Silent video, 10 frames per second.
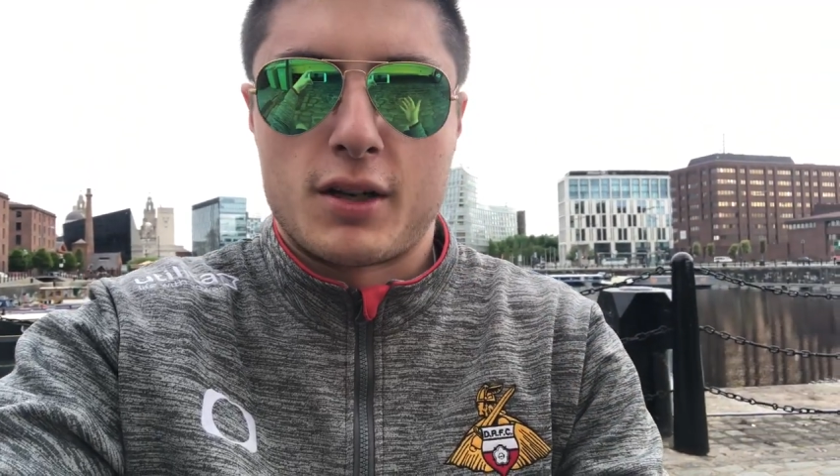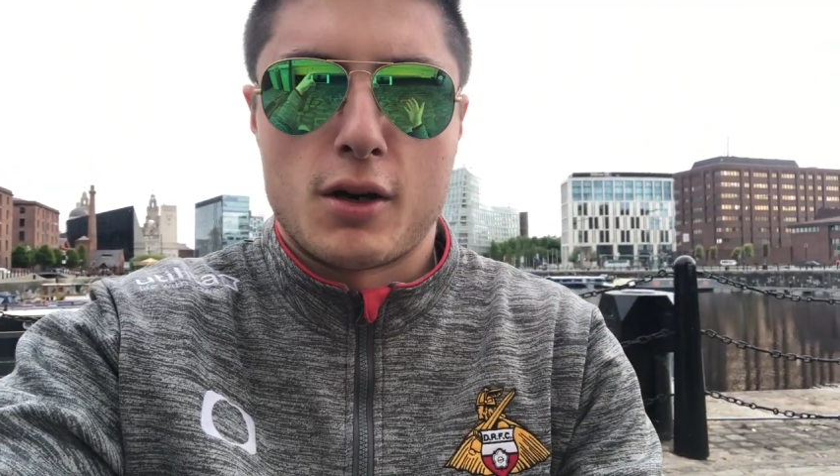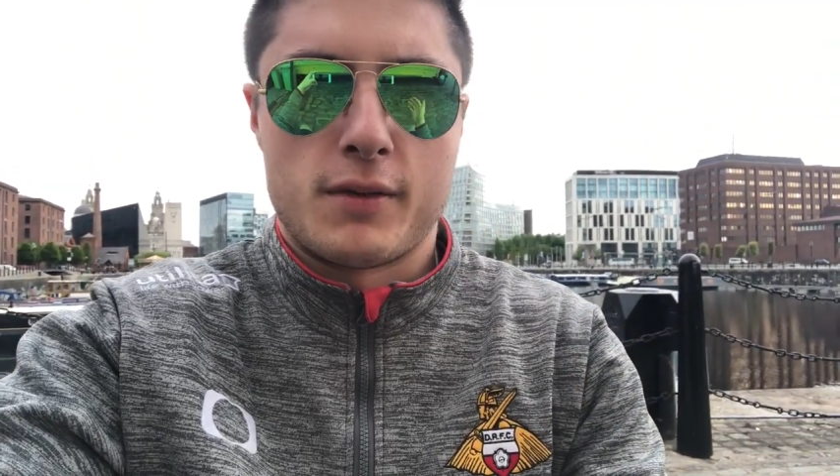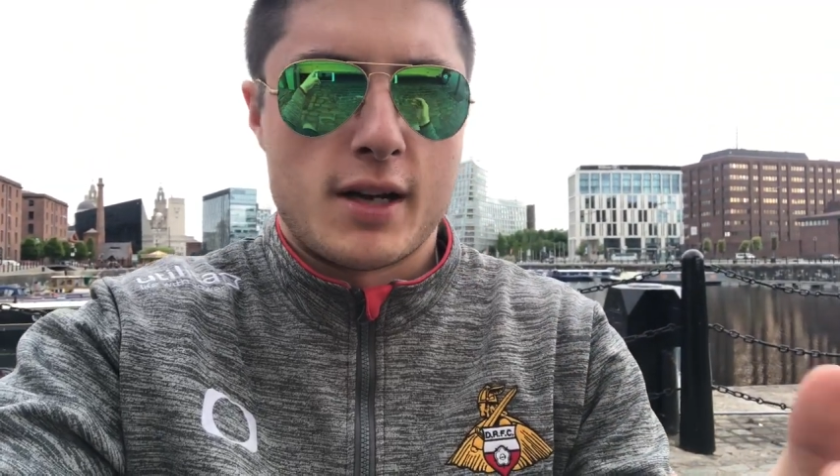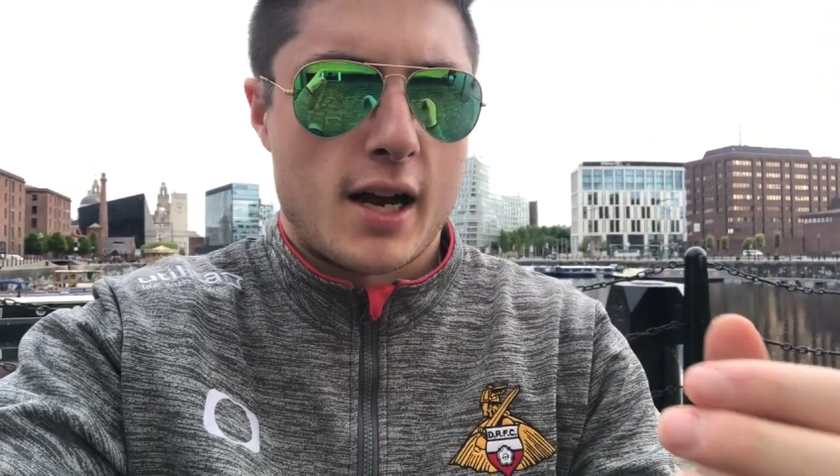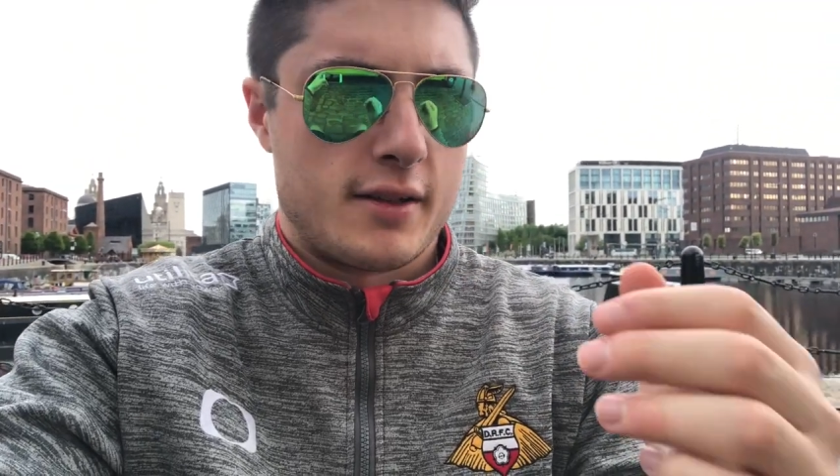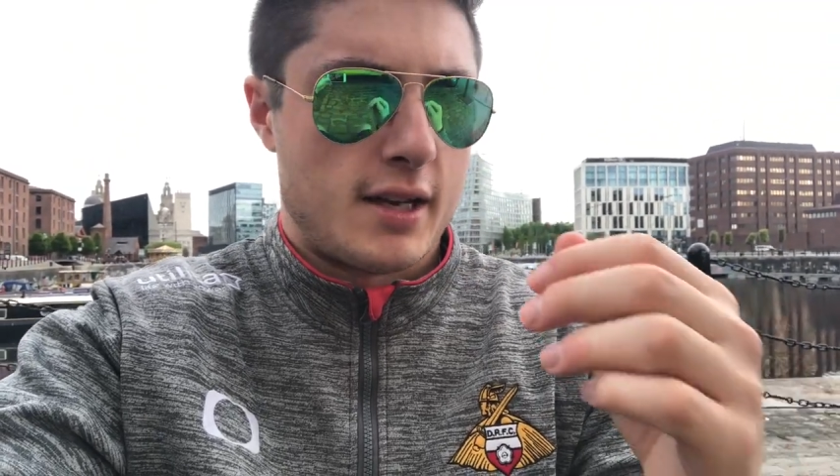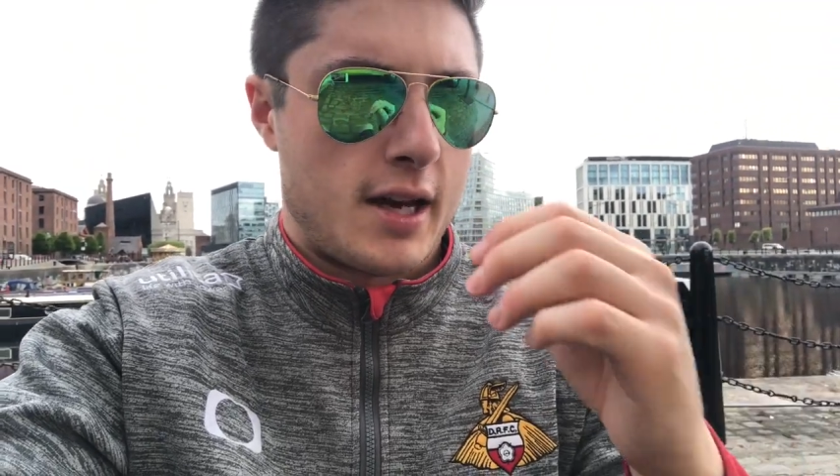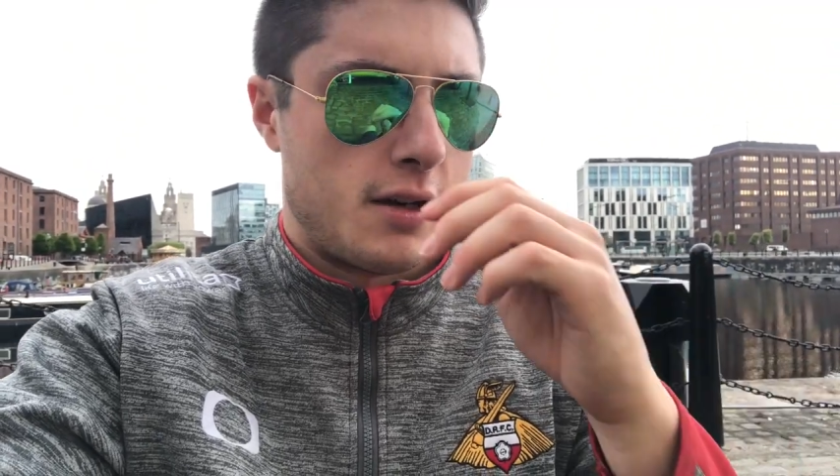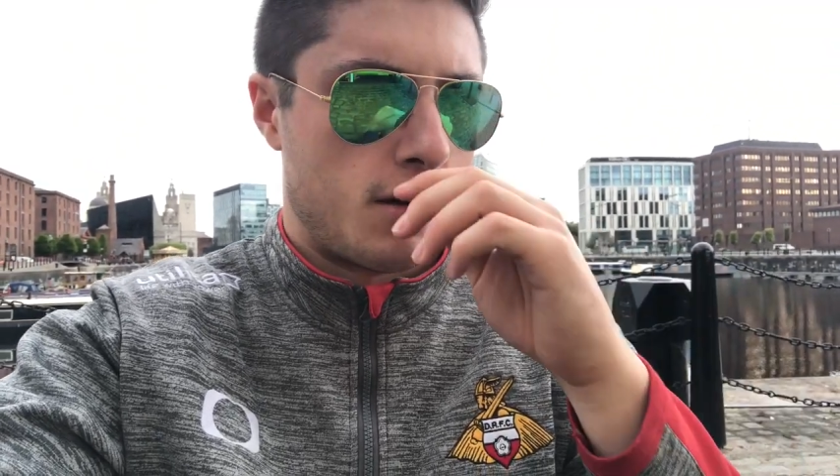
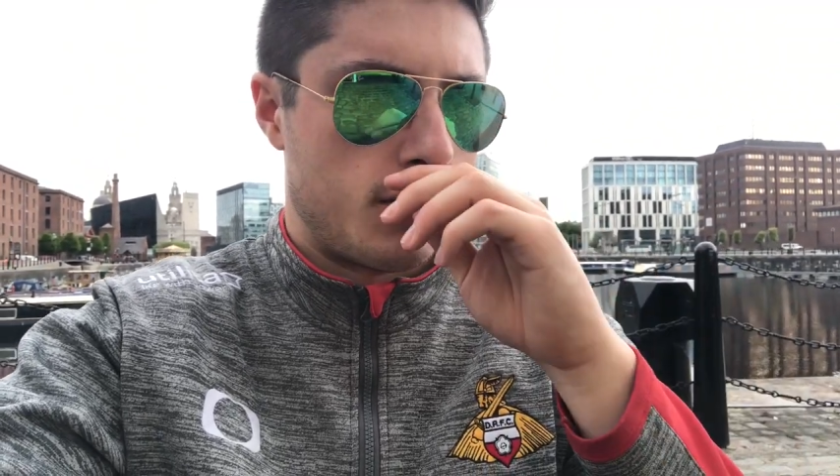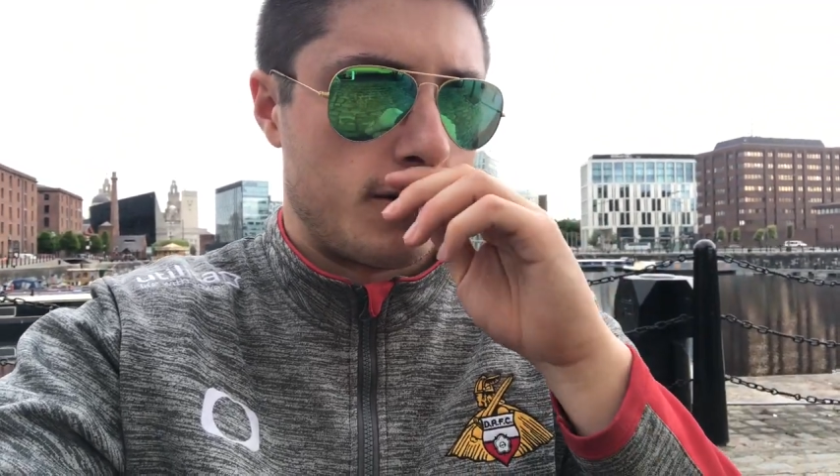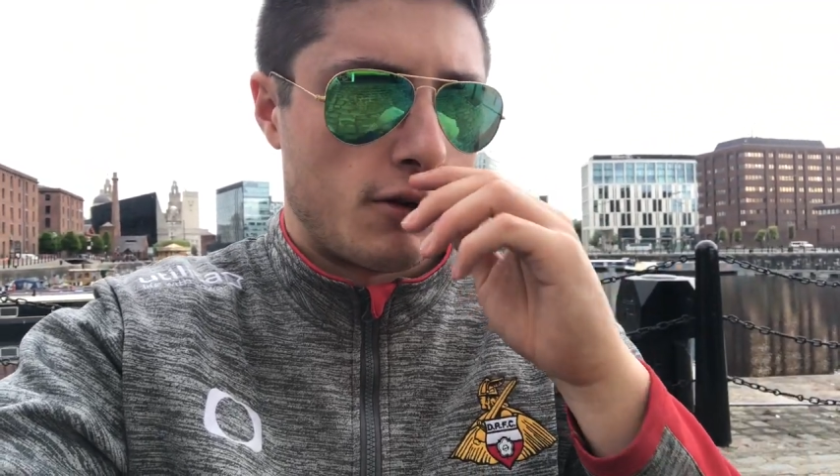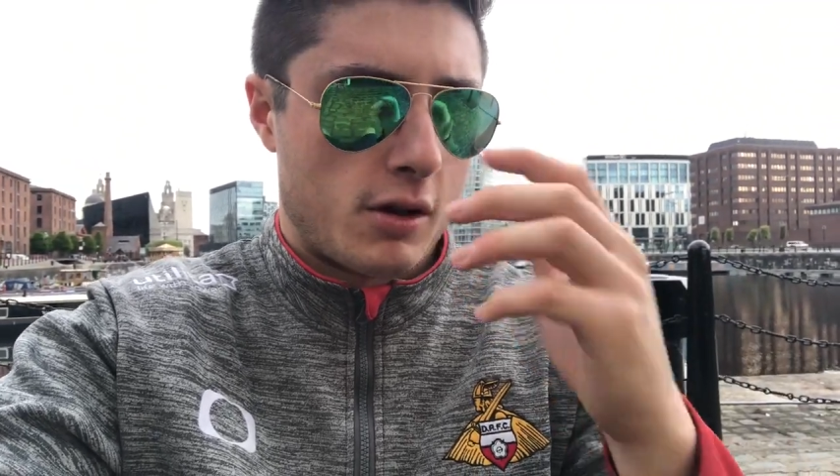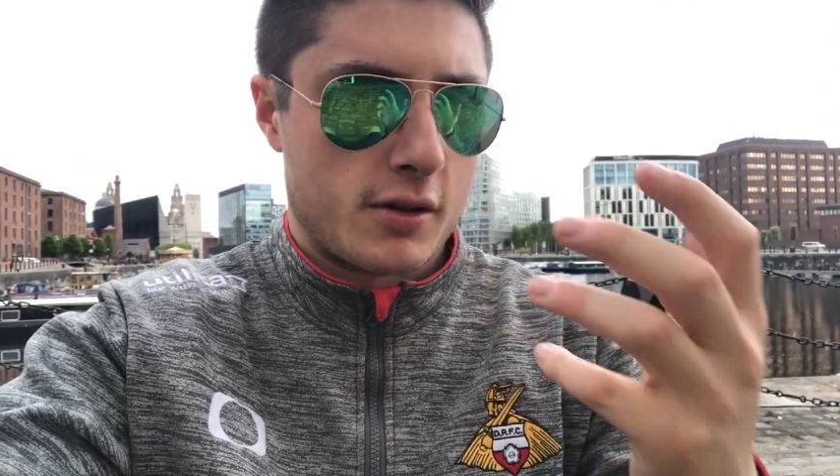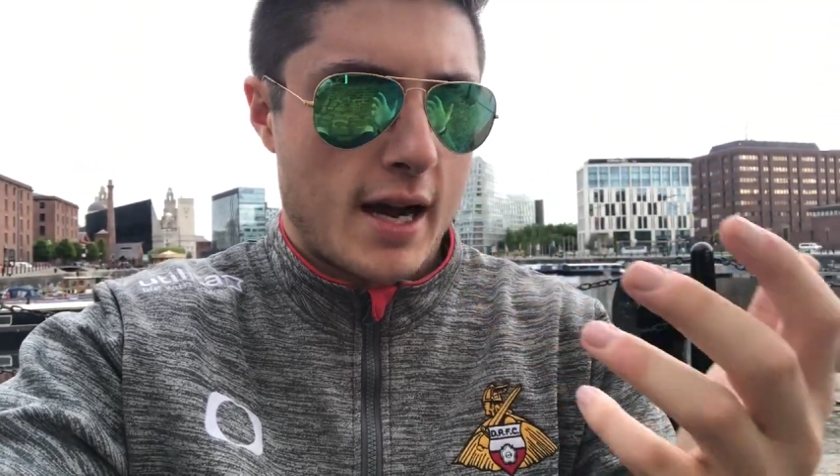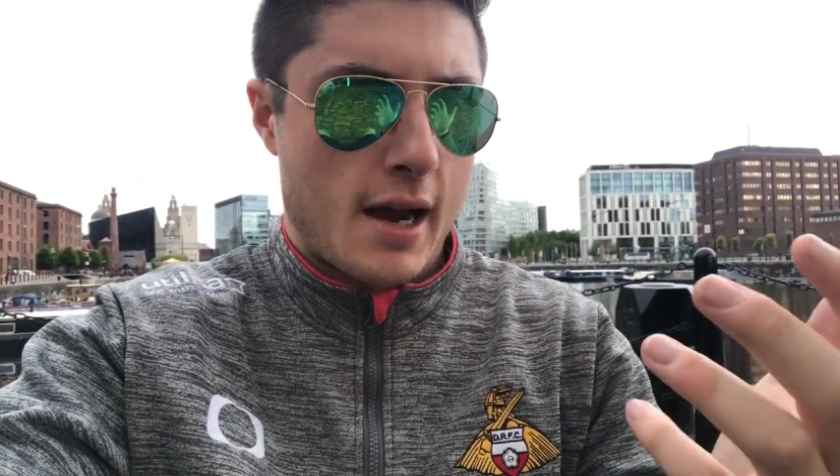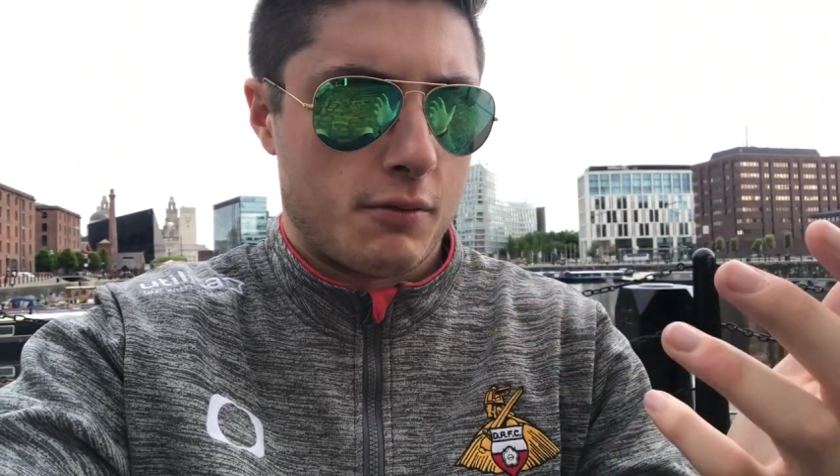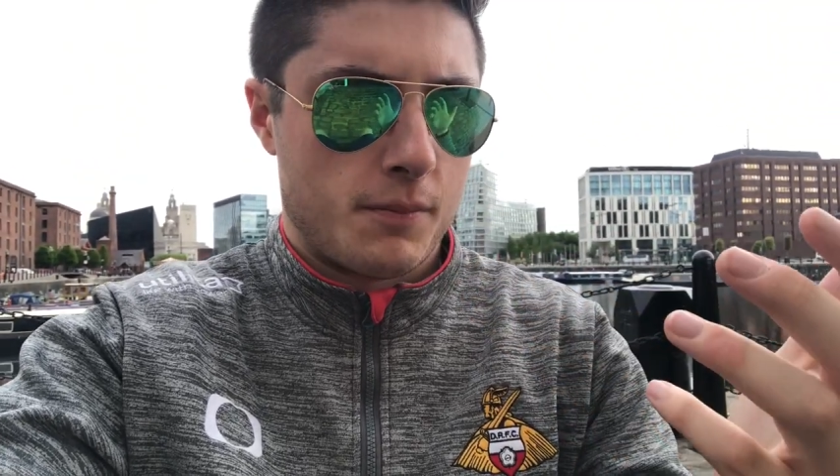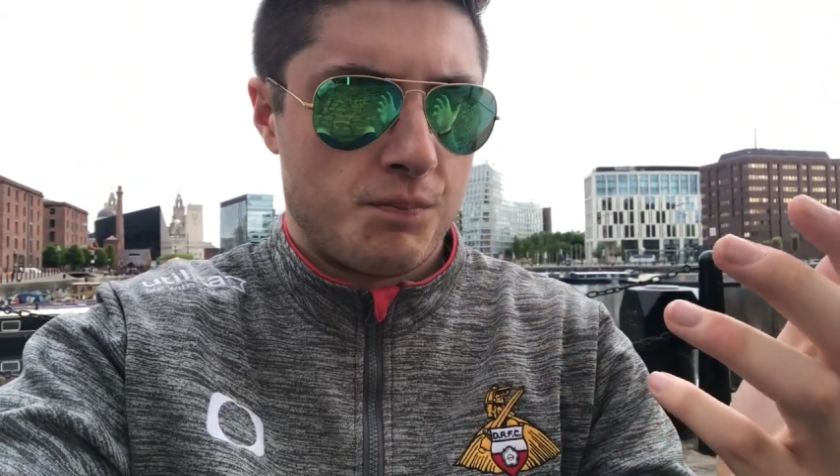COVID-19 and the
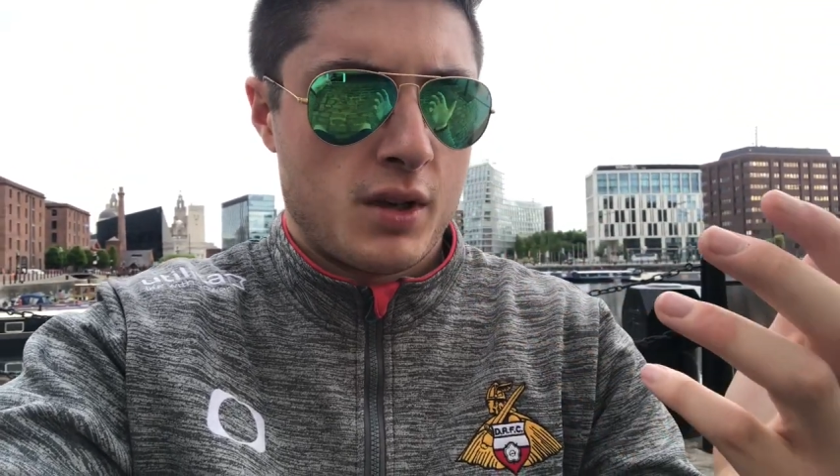lockdown.